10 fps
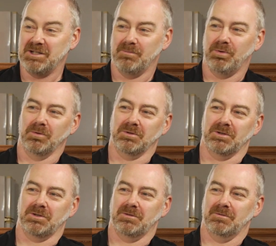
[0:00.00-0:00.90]
is
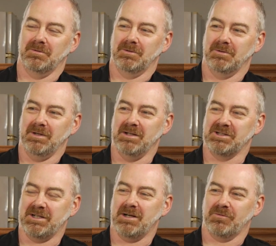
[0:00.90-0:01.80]
important in
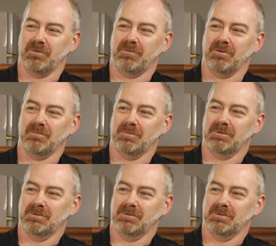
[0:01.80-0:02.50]
well, sound for a film?